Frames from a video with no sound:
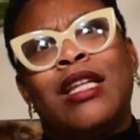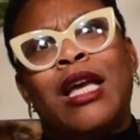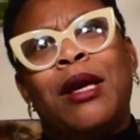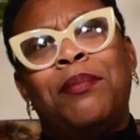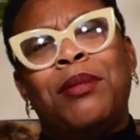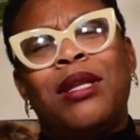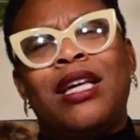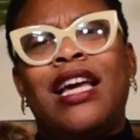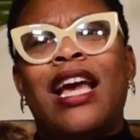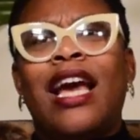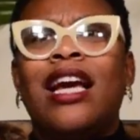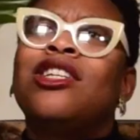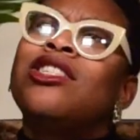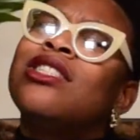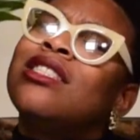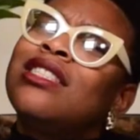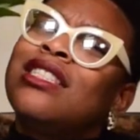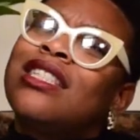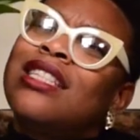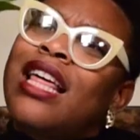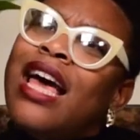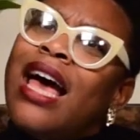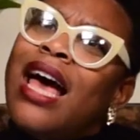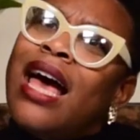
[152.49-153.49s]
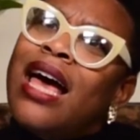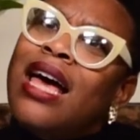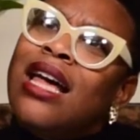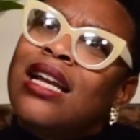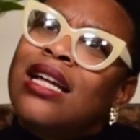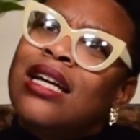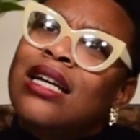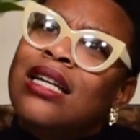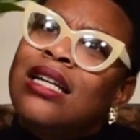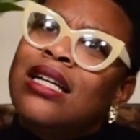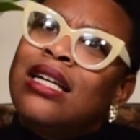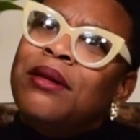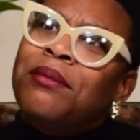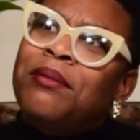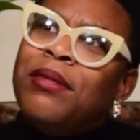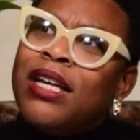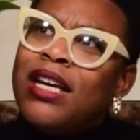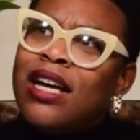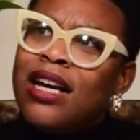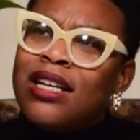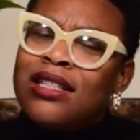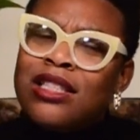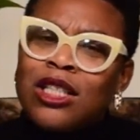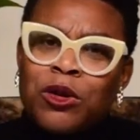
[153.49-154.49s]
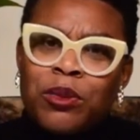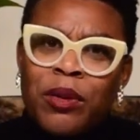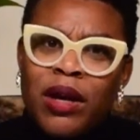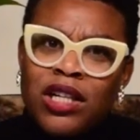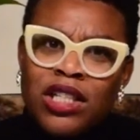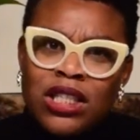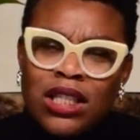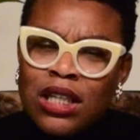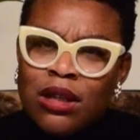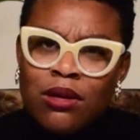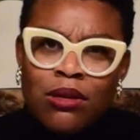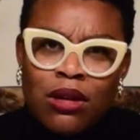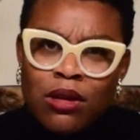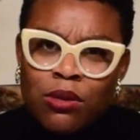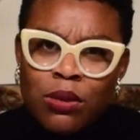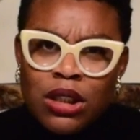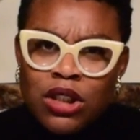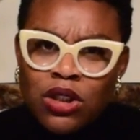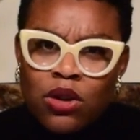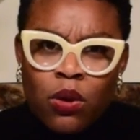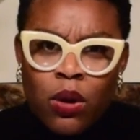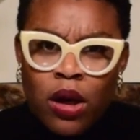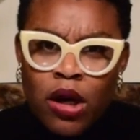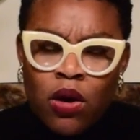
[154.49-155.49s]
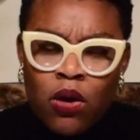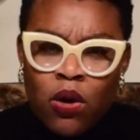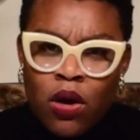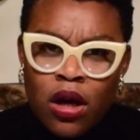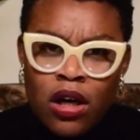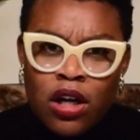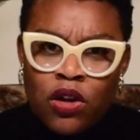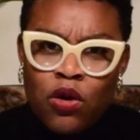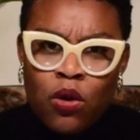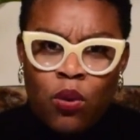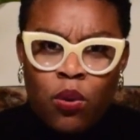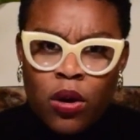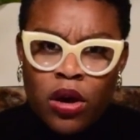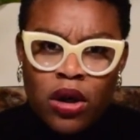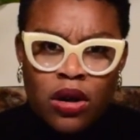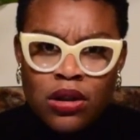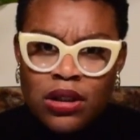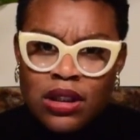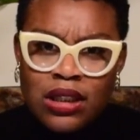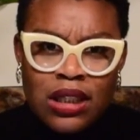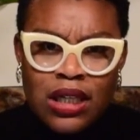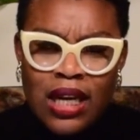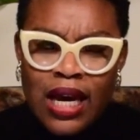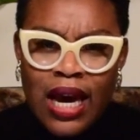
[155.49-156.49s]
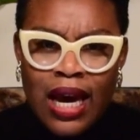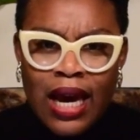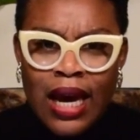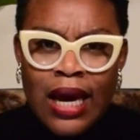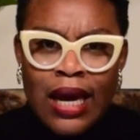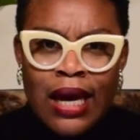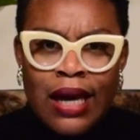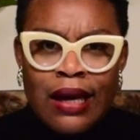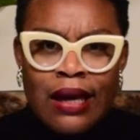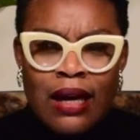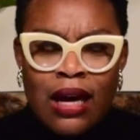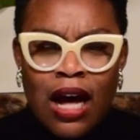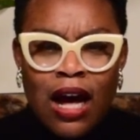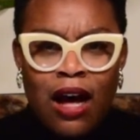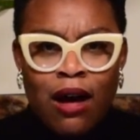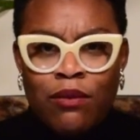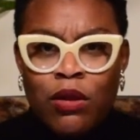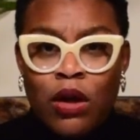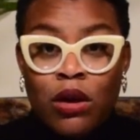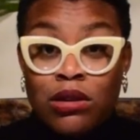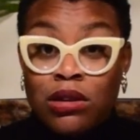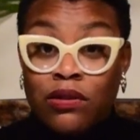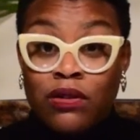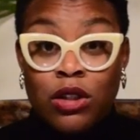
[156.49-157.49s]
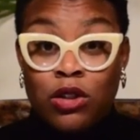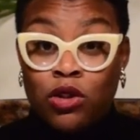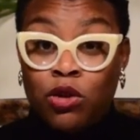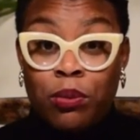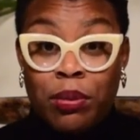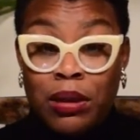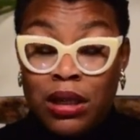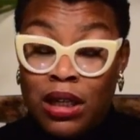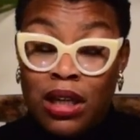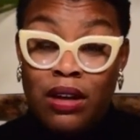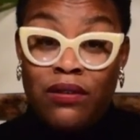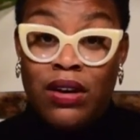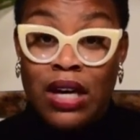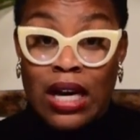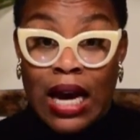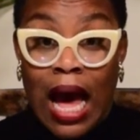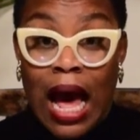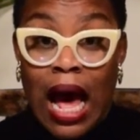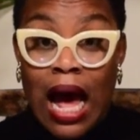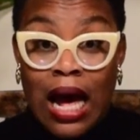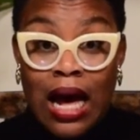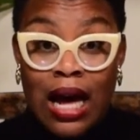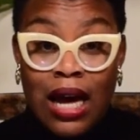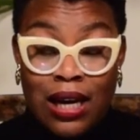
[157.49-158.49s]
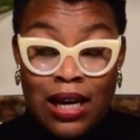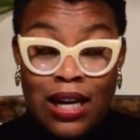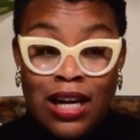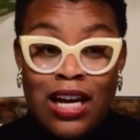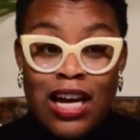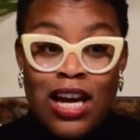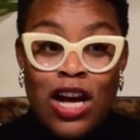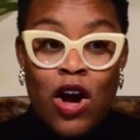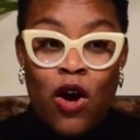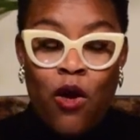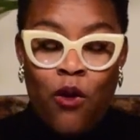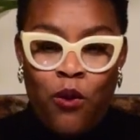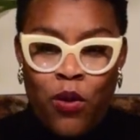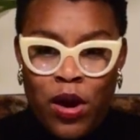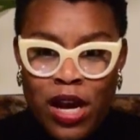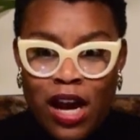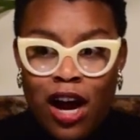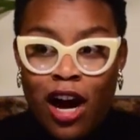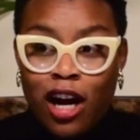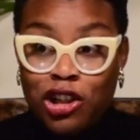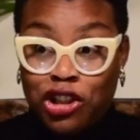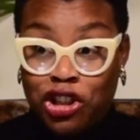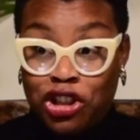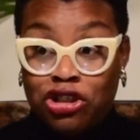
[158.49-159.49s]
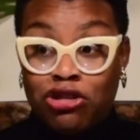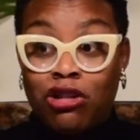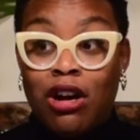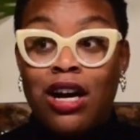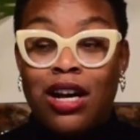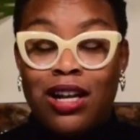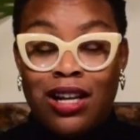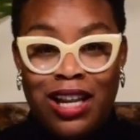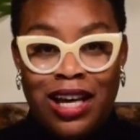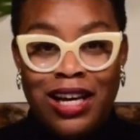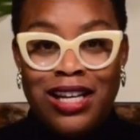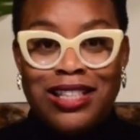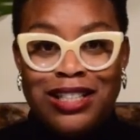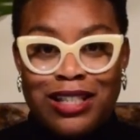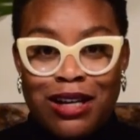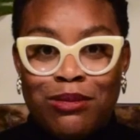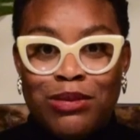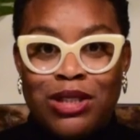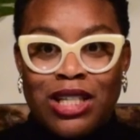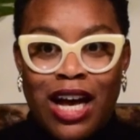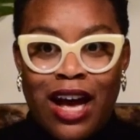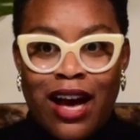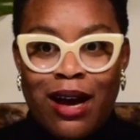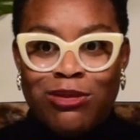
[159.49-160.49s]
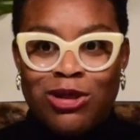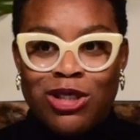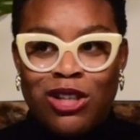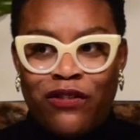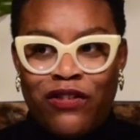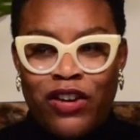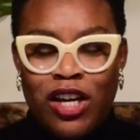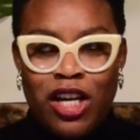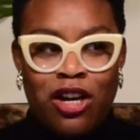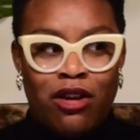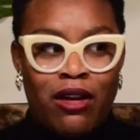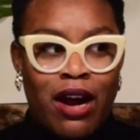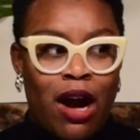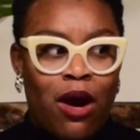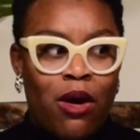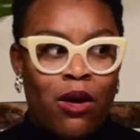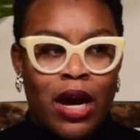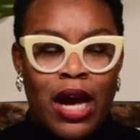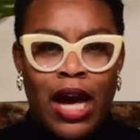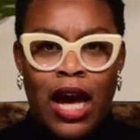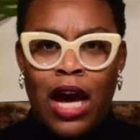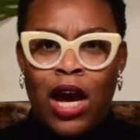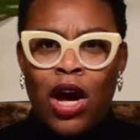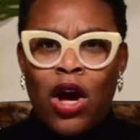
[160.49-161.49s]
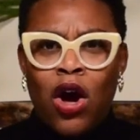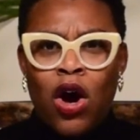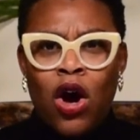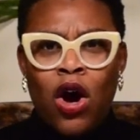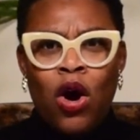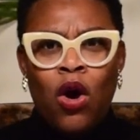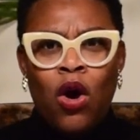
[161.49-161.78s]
implication to that. Because especially with what's going on in the world today, those of us who believe in God, we are struggling sometimes to figure out, okay,